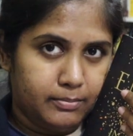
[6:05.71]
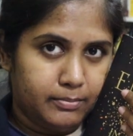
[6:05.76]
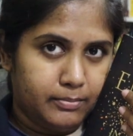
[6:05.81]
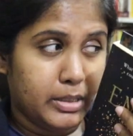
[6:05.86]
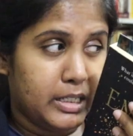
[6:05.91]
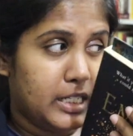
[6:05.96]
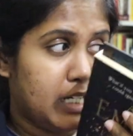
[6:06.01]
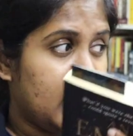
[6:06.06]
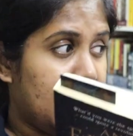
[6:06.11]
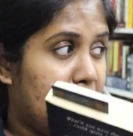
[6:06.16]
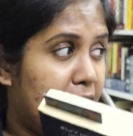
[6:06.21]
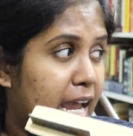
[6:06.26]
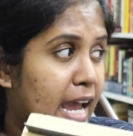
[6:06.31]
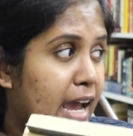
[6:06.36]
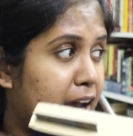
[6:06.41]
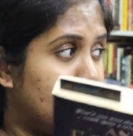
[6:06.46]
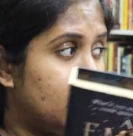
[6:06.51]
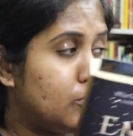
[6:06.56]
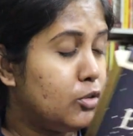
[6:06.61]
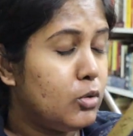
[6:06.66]
but I
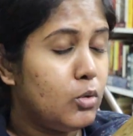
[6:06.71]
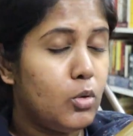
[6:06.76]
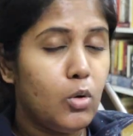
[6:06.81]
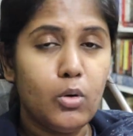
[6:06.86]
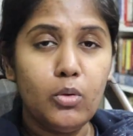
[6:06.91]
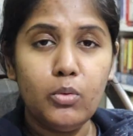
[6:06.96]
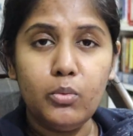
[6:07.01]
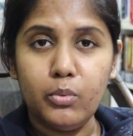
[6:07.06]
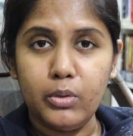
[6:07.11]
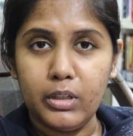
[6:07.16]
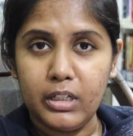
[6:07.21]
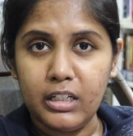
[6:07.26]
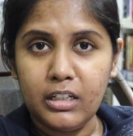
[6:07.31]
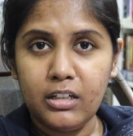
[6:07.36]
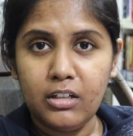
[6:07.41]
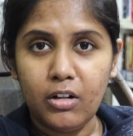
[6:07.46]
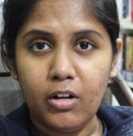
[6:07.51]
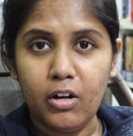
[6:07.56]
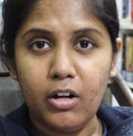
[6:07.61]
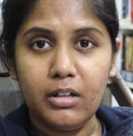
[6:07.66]
have to go
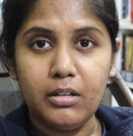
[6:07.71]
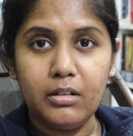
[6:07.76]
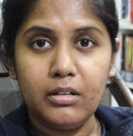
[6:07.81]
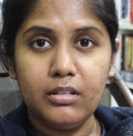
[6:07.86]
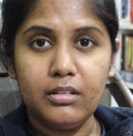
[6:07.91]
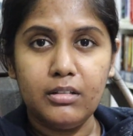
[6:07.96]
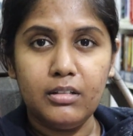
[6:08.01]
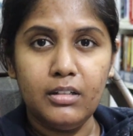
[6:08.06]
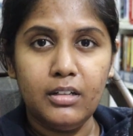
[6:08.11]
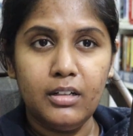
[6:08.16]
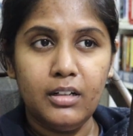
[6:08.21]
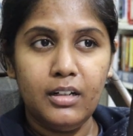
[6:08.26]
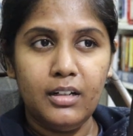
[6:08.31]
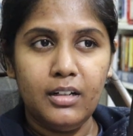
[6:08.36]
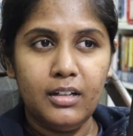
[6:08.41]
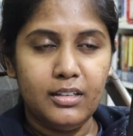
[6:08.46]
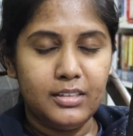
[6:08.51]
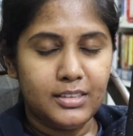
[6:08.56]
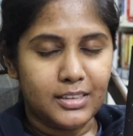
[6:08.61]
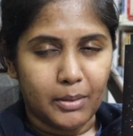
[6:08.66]
work on
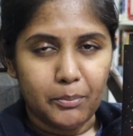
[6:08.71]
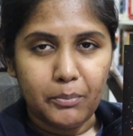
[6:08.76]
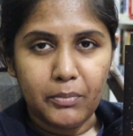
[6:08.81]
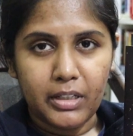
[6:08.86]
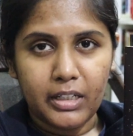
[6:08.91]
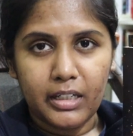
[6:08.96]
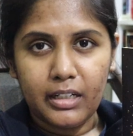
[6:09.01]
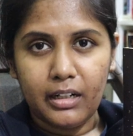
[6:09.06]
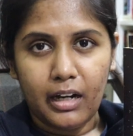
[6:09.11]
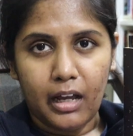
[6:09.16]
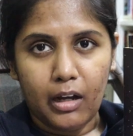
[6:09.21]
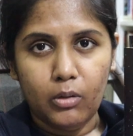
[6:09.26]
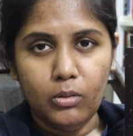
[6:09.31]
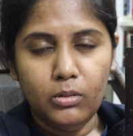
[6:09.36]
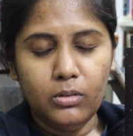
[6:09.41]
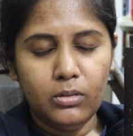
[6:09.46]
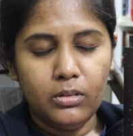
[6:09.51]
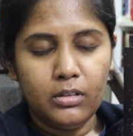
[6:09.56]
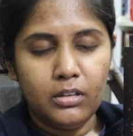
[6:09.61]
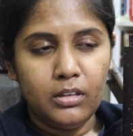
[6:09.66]
something now,